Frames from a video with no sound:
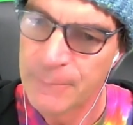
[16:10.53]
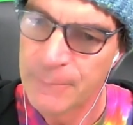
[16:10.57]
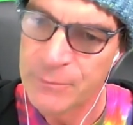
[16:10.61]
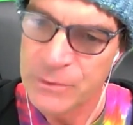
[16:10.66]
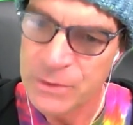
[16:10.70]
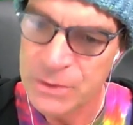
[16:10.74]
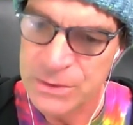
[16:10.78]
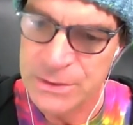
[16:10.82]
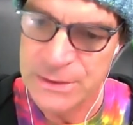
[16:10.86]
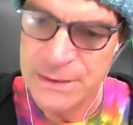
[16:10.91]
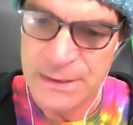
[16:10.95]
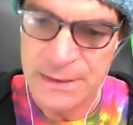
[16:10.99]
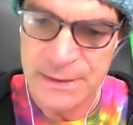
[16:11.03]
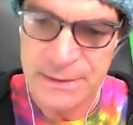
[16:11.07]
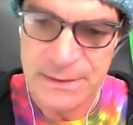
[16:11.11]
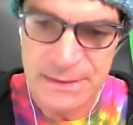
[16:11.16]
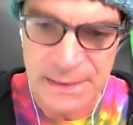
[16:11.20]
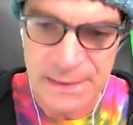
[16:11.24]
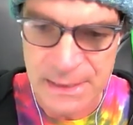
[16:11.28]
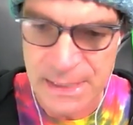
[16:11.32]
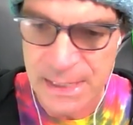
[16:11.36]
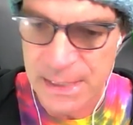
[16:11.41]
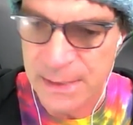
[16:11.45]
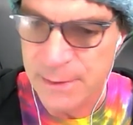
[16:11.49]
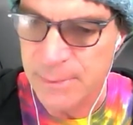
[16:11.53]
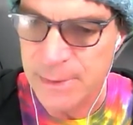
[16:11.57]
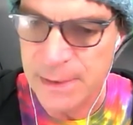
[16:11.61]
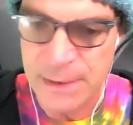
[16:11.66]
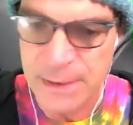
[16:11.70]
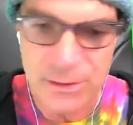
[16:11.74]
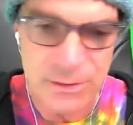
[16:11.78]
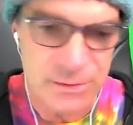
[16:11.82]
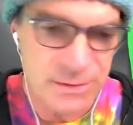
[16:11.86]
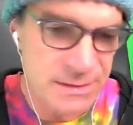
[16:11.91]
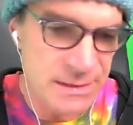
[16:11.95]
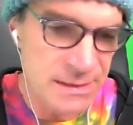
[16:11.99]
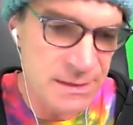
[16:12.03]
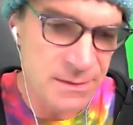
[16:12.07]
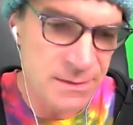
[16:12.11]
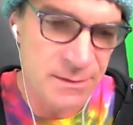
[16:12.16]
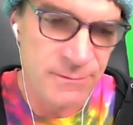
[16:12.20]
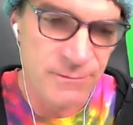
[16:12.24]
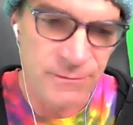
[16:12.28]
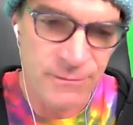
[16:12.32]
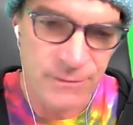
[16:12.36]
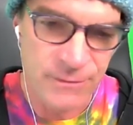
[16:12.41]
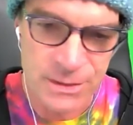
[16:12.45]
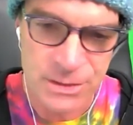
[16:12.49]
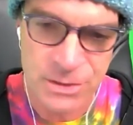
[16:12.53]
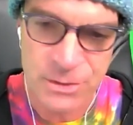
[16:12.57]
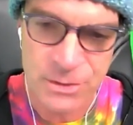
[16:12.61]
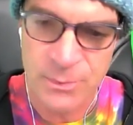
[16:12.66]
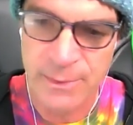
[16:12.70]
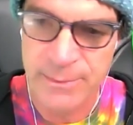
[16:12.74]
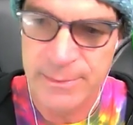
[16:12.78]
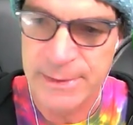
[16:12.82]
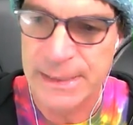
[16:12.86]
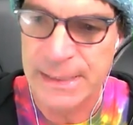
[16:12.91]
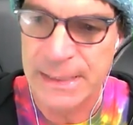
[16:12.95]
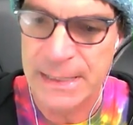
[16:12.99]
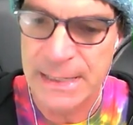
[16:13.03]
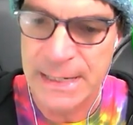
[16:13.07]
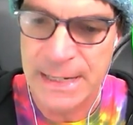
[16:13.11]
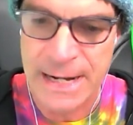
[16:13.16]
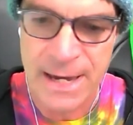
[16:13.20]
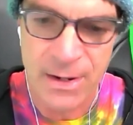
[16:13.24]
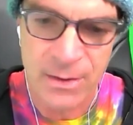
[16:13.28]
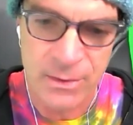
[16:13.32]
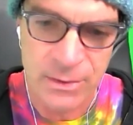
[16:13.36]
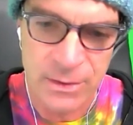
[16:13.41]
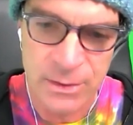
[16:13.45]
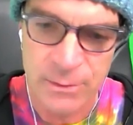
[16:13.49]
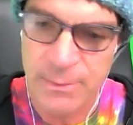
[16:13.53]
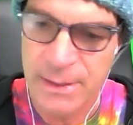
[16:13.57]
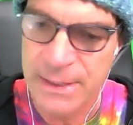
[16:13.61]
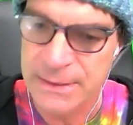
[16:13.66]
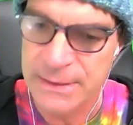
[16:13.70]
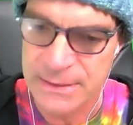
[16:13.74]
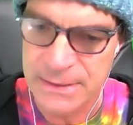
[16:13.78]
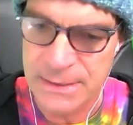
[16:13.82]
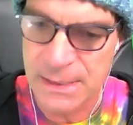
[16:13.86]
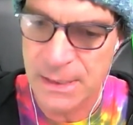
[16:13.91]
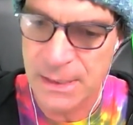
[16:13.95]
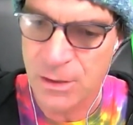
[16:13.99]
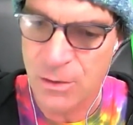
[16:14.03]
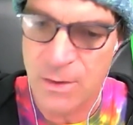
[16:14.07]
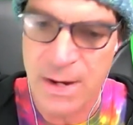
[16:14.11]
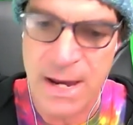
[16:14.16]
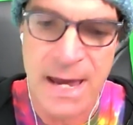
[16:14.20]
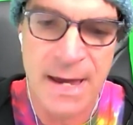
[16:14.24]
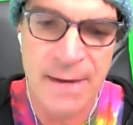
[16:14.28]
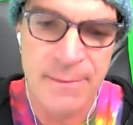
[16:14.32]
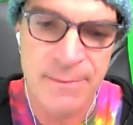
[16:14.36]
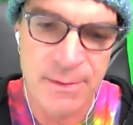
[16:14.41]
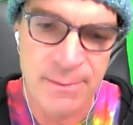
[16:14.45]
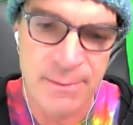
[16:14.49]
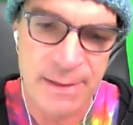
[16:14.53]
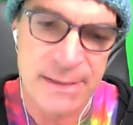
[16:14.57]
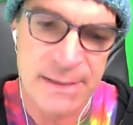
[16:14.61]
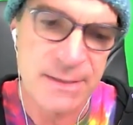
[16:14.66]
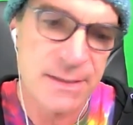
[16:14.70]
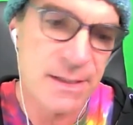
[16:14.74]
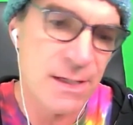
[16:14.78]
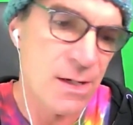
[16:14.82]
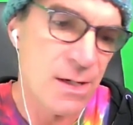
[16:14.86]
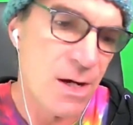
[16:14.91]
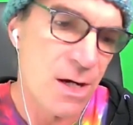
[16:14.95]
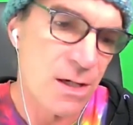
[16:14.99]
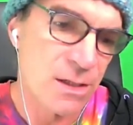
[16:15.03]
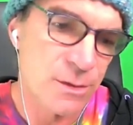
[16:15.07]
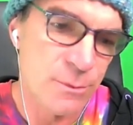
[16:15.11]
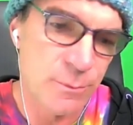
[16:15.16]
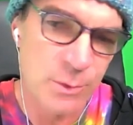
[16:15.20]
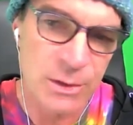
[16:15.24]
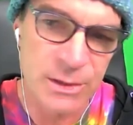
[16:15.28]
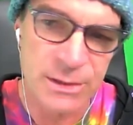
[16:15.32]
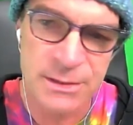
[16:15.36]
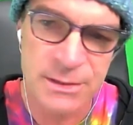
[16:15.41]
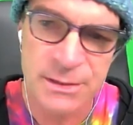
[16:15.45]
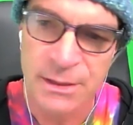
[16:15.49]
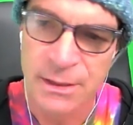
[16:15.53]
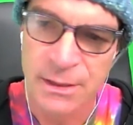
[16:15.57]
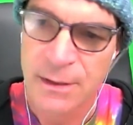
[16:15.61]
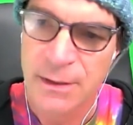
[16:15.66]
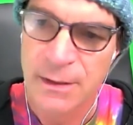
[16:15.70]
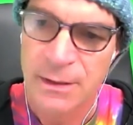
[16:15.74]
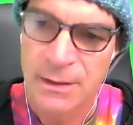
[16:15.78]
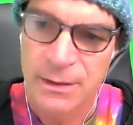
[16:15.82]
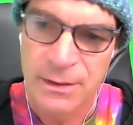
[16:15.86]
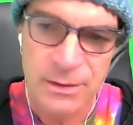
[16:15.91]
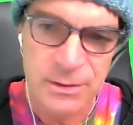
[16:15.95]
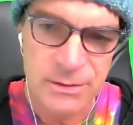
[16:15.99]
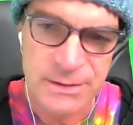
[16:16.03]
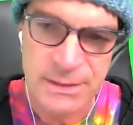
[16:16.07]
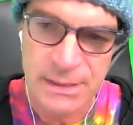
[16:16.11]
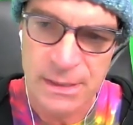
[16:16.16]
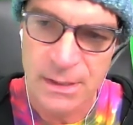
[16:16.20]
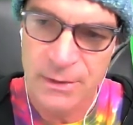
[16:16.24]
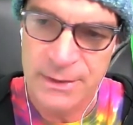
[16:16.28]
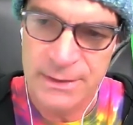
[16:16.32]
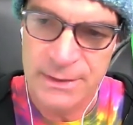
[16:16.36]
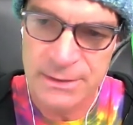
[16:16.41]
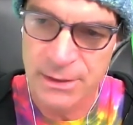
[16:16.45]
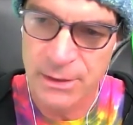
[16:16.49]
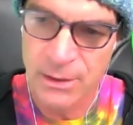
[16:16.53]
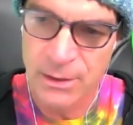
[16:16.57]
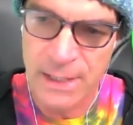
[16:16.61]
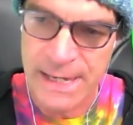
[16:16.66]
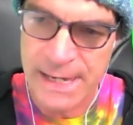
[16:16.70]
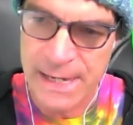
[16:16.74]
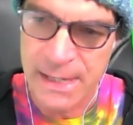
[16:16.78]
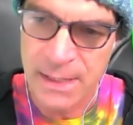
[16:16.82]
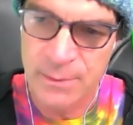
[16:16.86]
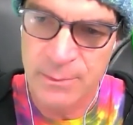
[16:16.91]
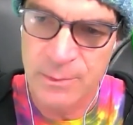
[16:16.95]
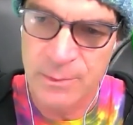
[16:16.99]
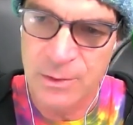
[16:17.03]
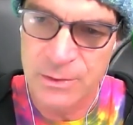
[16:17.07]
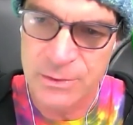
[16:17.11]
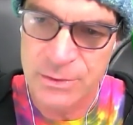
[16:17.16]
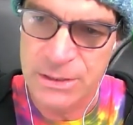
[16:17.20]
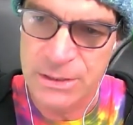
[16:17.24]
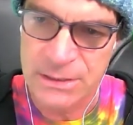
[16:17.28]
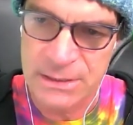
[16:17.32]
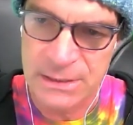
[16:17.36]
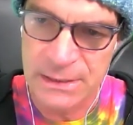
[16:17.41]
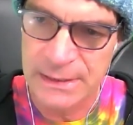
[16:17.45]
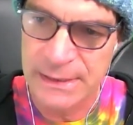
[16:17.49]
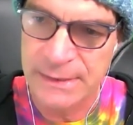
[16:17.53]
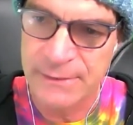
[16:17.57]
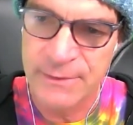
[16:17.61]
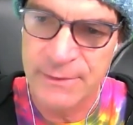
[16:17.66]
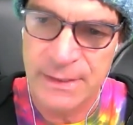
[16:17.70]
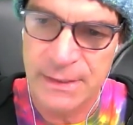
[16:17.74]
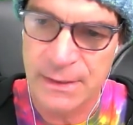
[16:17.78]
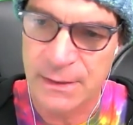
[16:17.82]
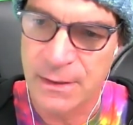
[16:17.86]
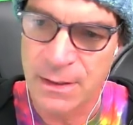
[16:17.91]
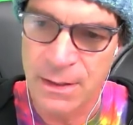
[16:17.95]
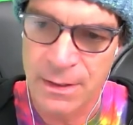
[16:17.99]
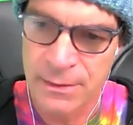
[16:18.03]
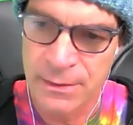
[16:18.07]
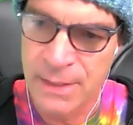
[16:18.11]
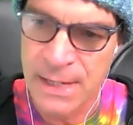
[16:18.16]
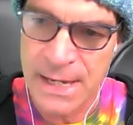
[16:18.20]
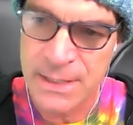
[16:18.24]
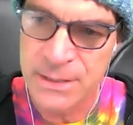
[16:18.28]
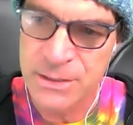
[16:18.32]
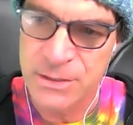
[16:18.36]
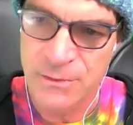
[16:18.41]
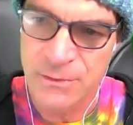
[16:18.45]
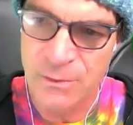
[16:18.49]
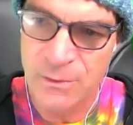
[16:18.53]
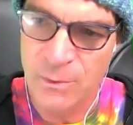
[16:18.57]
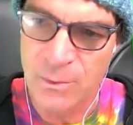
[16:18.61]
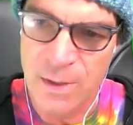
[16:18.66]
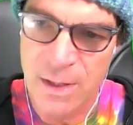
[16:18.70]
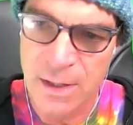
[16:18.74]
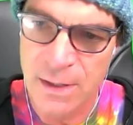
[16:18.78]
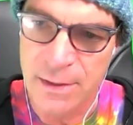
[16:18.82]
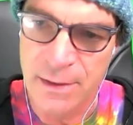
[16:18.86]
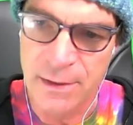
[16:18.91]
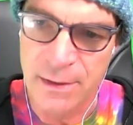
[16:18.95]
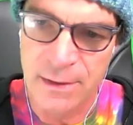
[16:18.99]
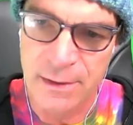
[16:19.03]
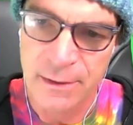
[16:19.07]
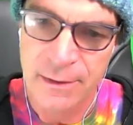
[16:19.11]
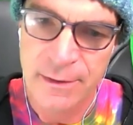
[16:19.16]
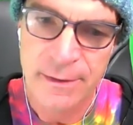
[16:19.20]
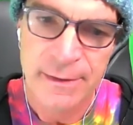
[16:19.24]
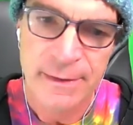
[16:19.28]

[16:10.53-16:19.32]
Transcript: You'd see a sea anemone, you'd see some fish swimming in and out, you might see a crab, you might see an octopus, you'd see all these little animals just living on the edge of the water.